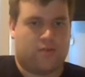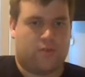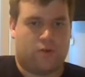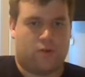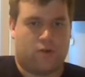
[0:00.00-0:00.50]

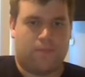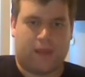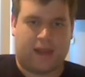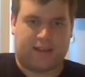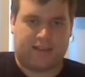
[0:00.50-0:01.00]
for
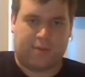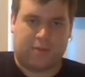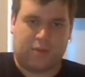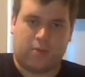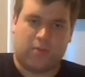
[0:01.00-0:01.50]
Black
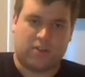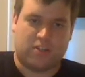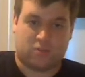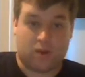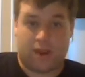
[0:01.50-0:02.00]
Sabbath, which
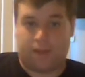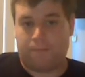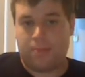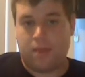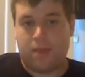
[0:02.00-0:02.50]
is great.
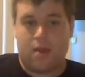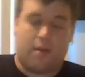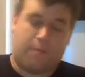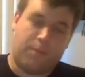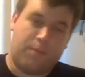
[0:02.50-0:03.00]

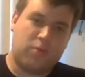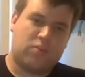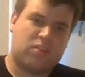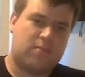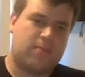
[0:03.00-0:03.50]
But
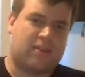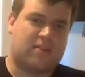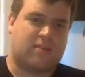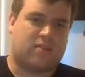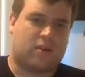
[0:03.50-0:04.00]
most of the
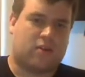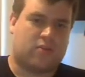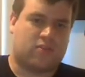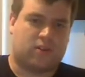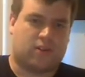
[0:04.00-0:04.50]
mazes are
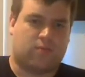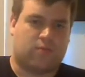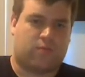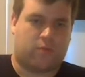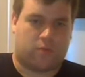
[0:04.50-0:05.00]
restricted
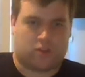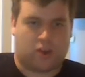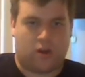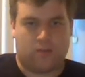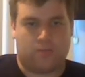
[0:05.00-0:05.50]
for
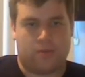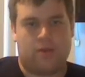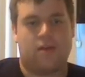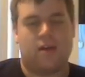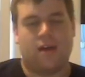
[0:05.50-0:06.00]
tarp
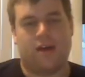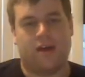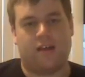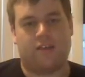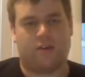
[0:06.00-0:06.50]

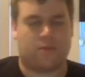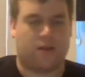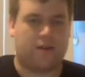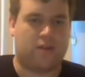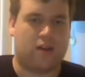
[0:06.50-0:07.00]

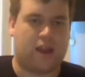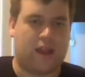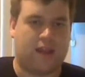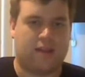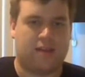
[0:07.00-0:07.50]
cover,
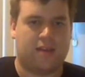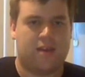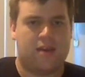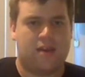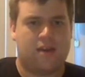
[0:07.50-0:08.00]
and
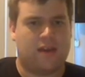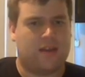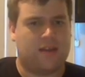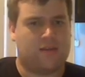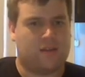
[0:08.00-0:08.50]

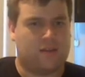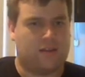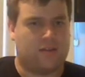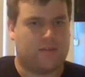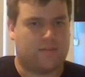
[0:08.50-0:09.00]
a lot
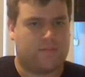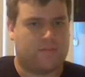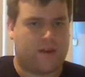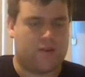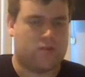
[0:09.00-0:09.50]
of the
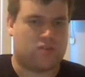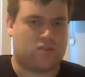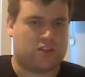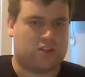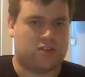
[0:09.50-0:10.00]
fire
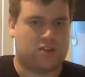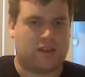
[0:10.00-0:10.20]
restrictions